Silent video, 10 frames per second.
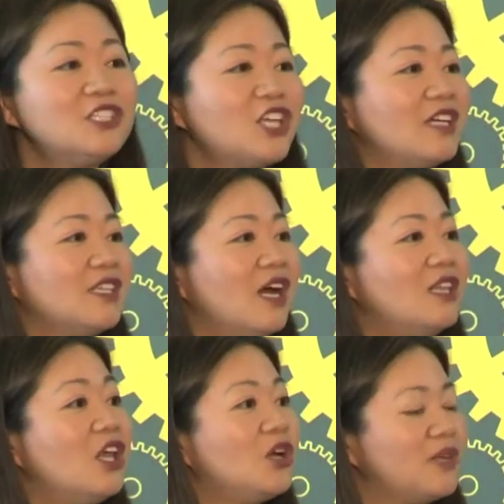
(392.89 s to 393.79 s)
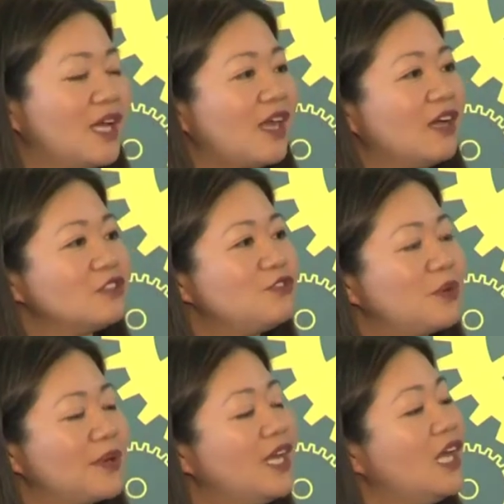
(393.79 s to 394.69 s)
China alone accounts
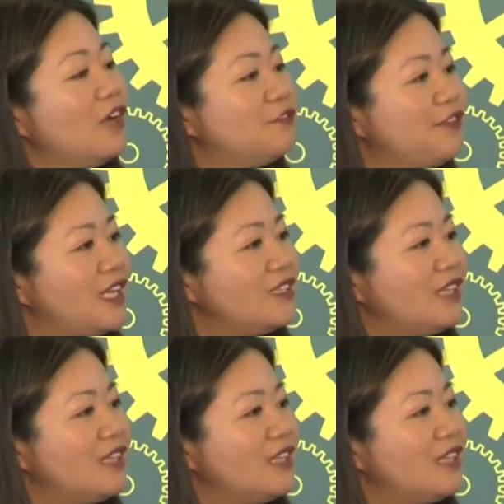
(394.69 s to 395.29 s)
for a fifth.